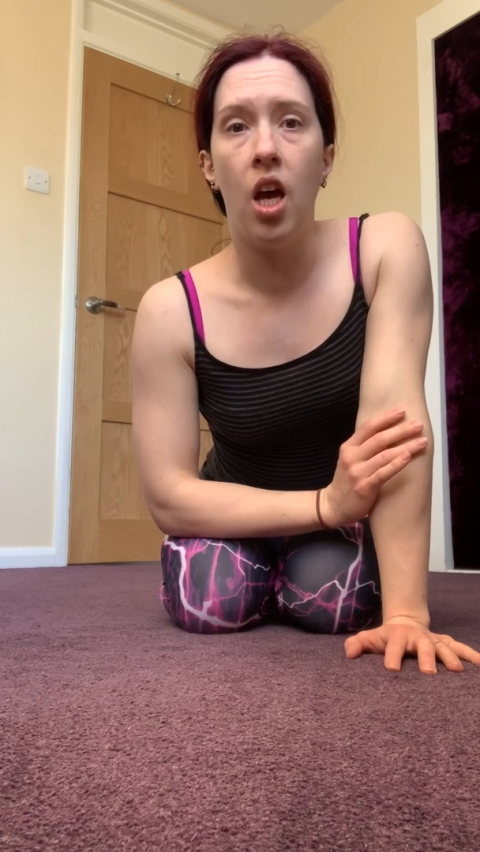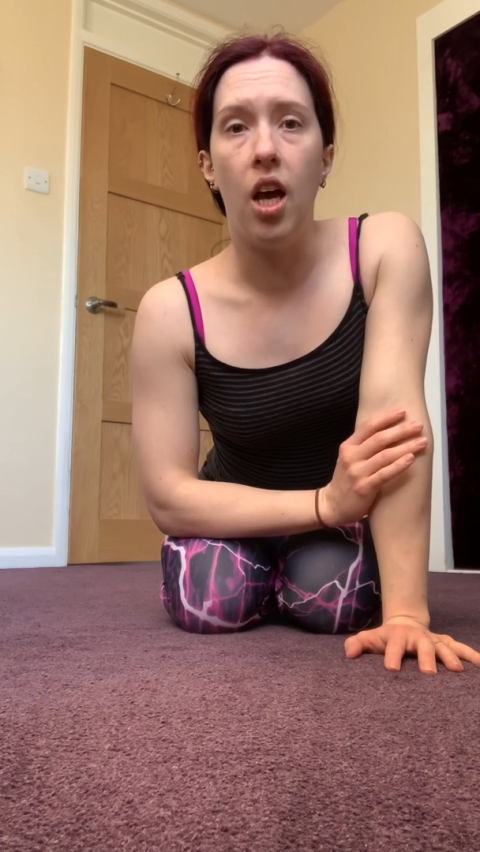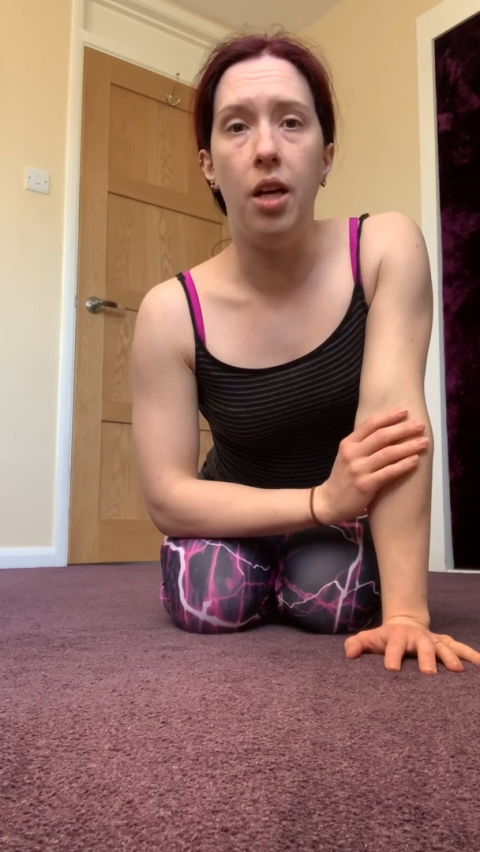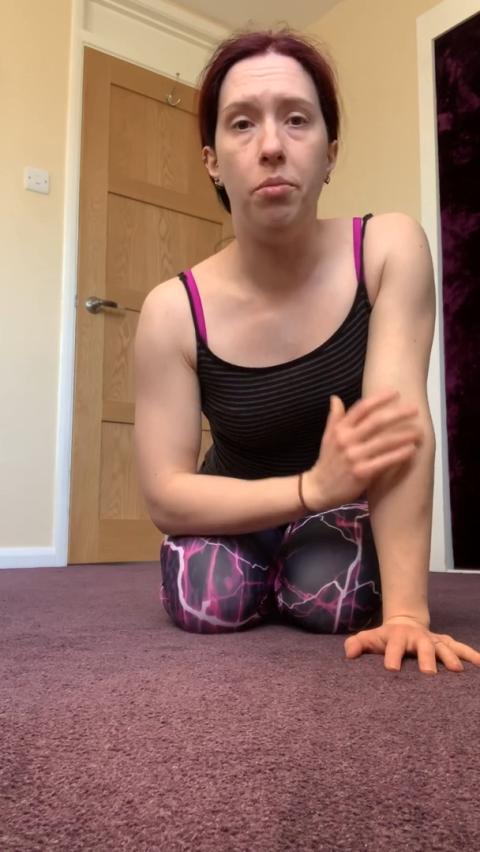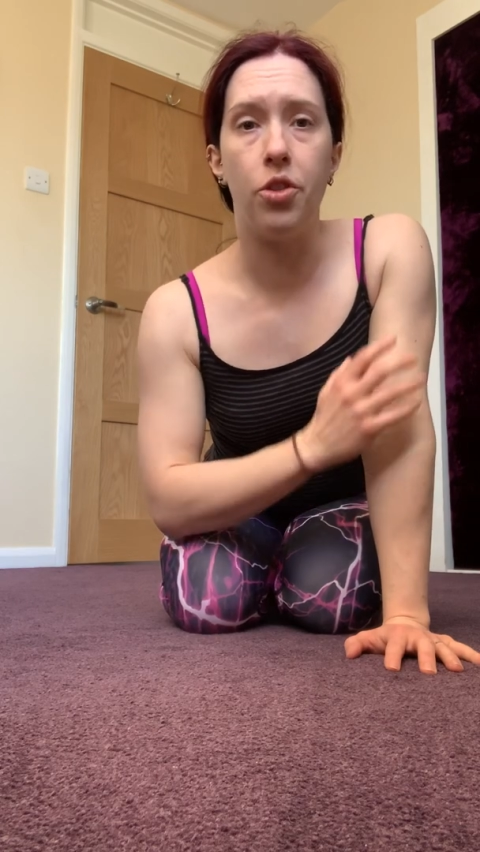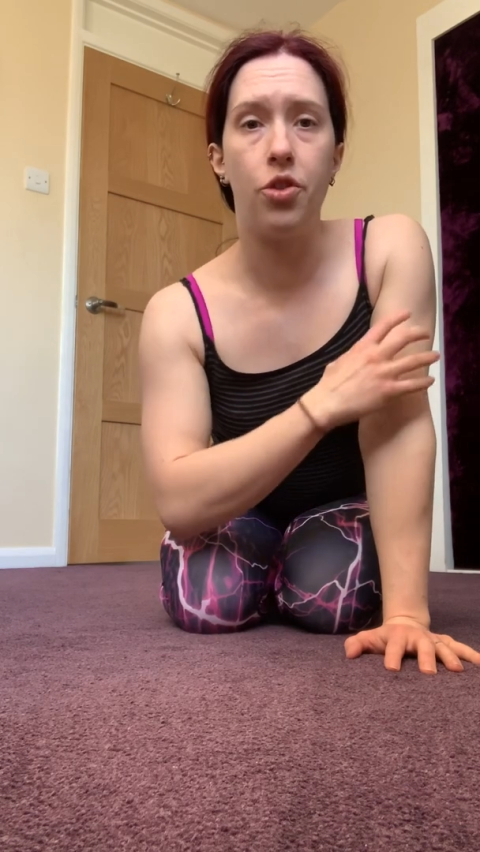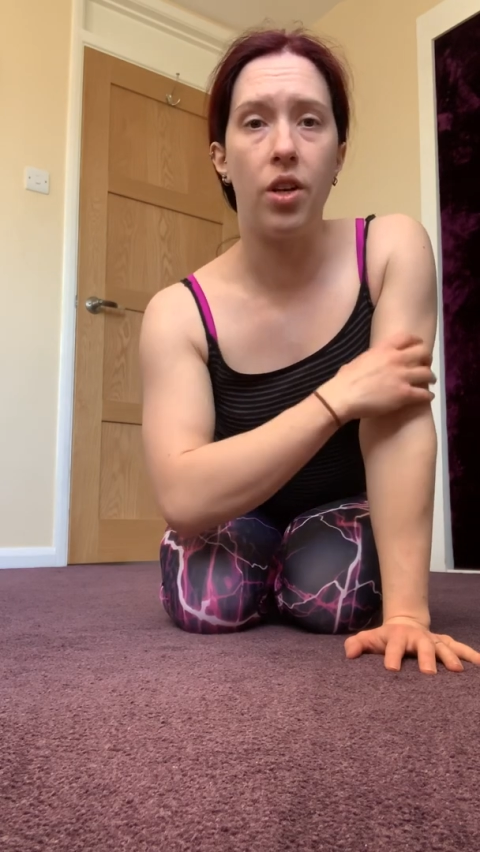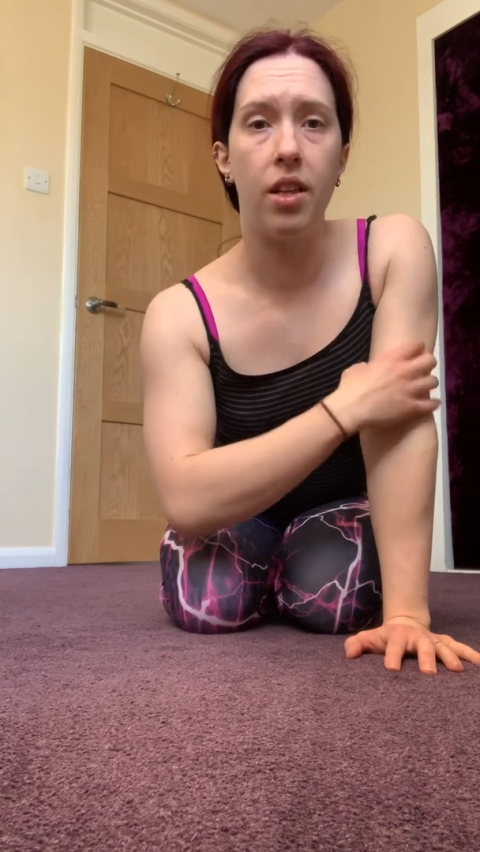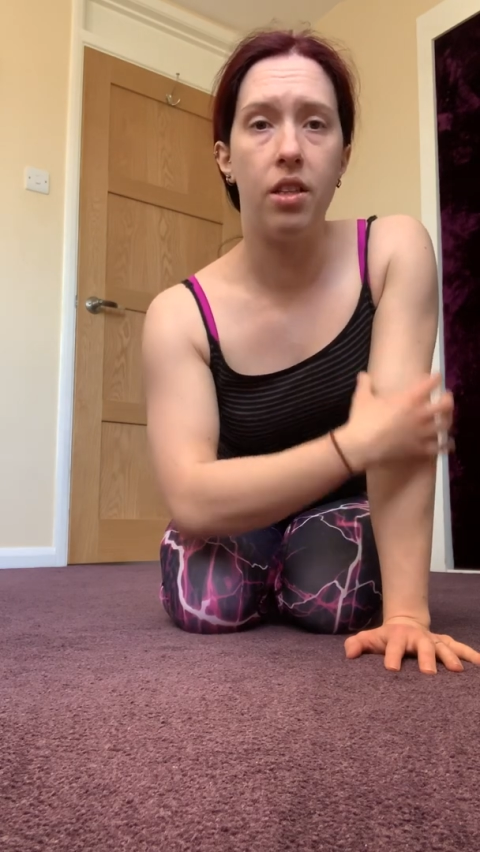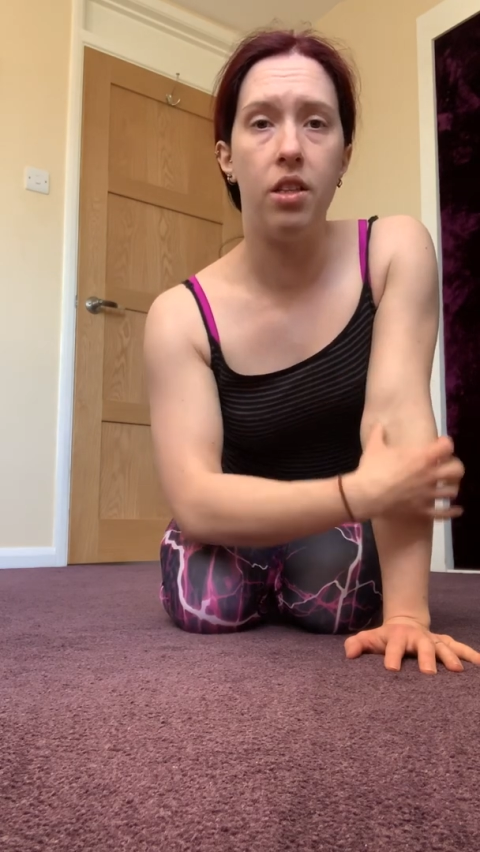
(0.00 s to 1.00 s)
um, to
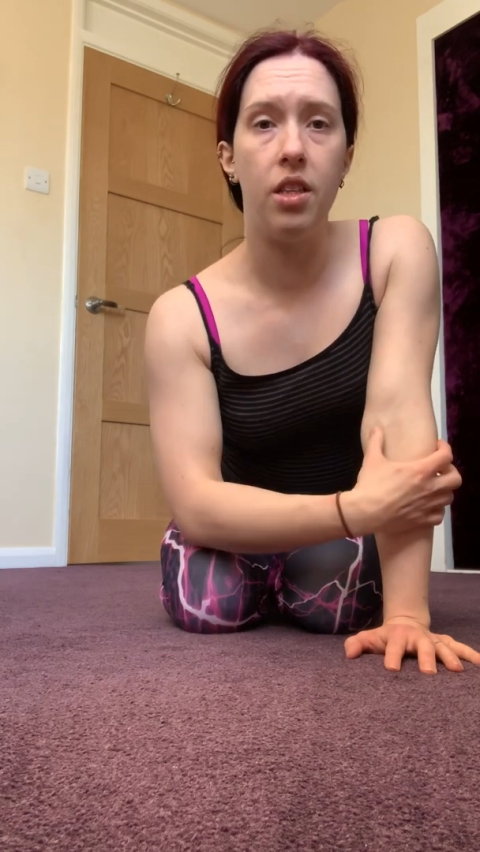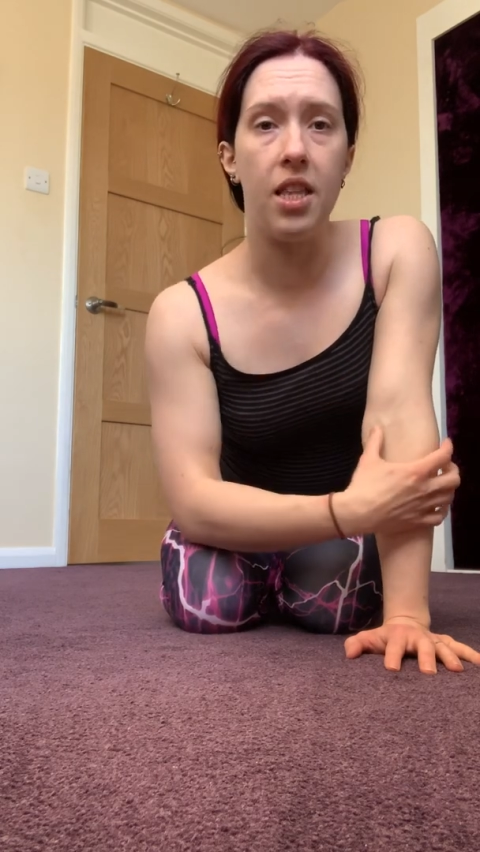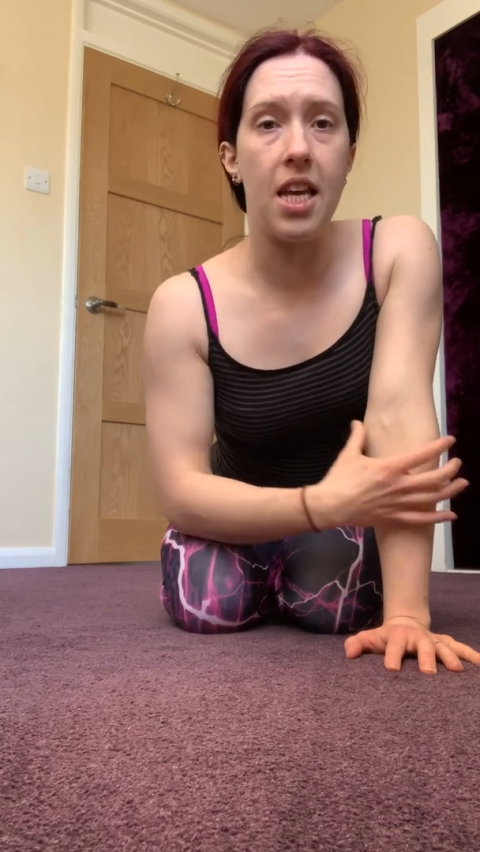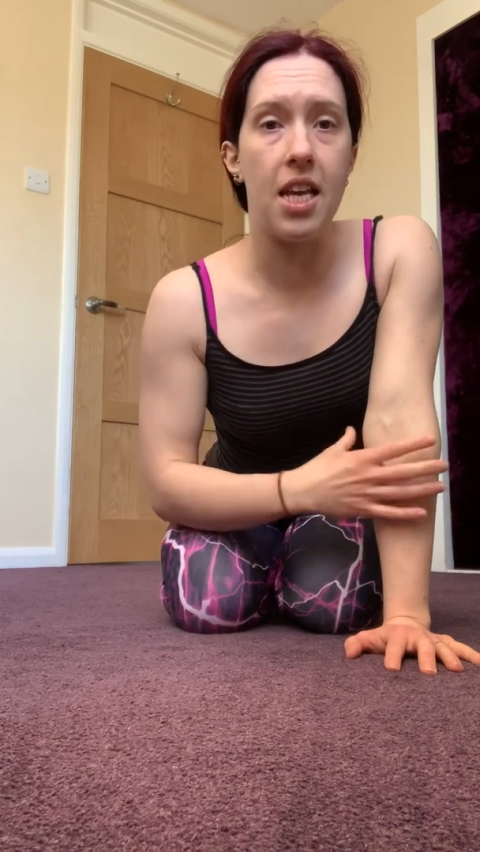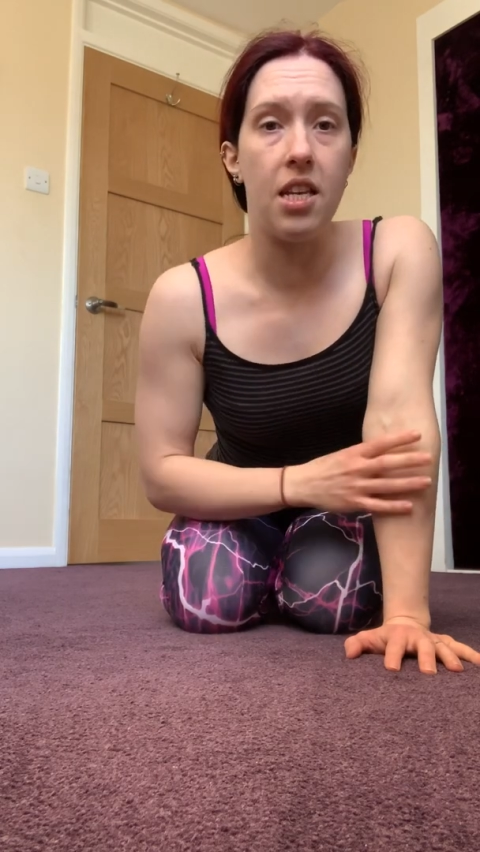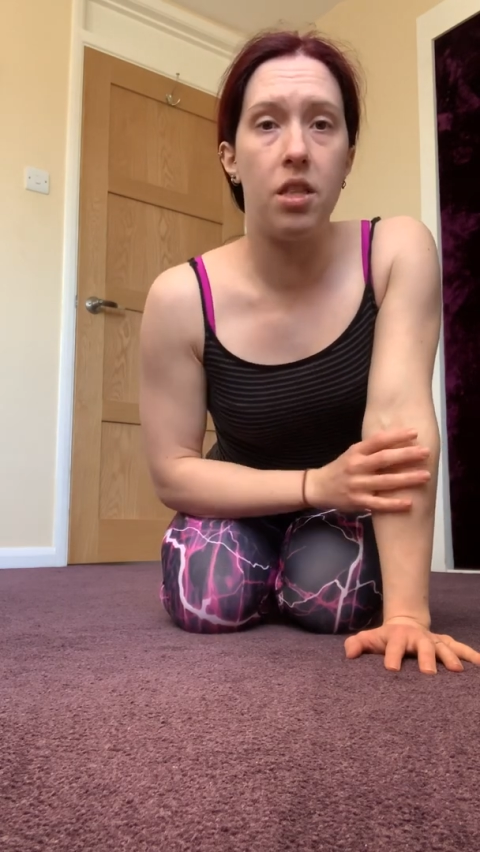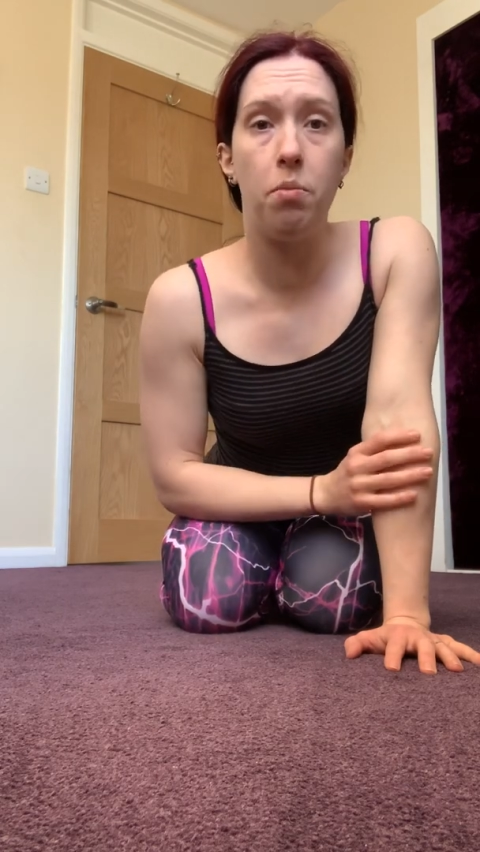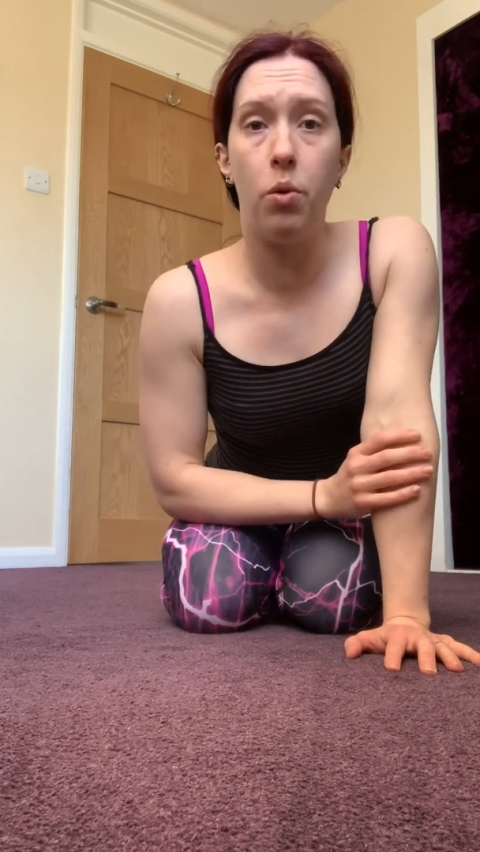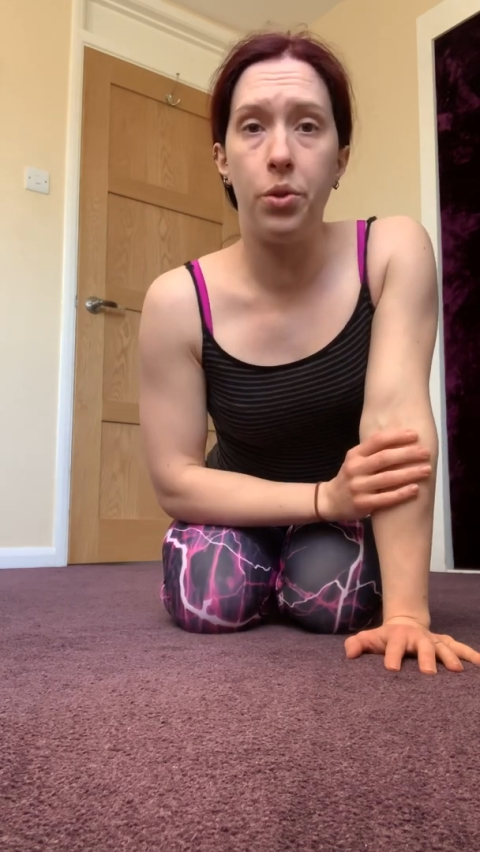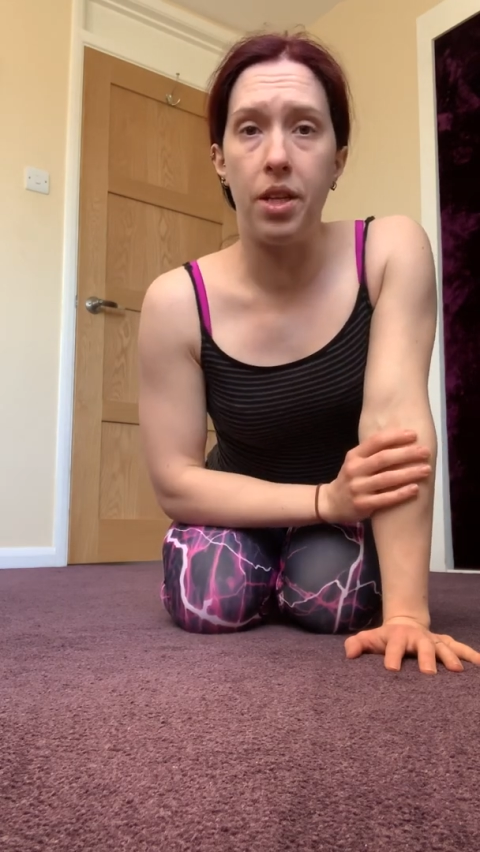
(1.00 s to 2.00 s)
strengthen the
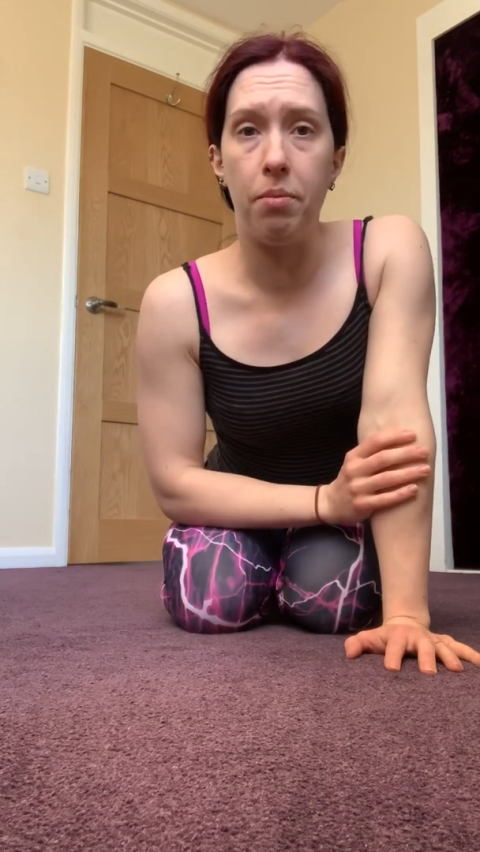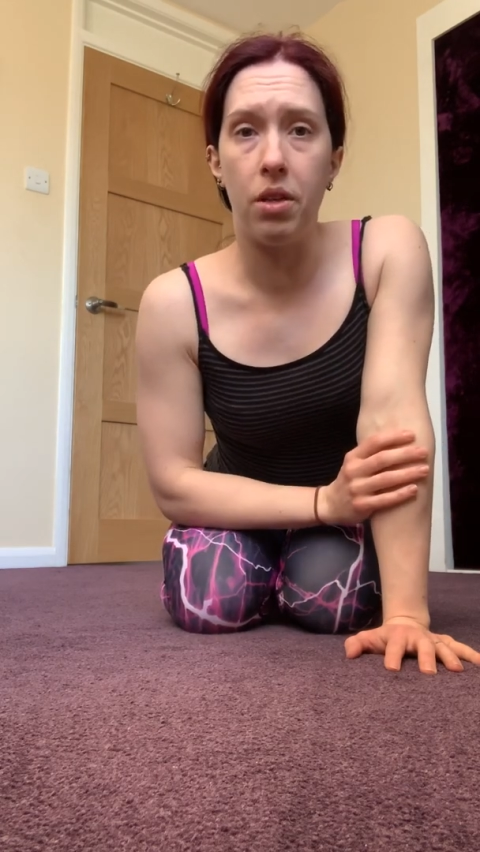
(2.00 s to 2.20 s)
supporting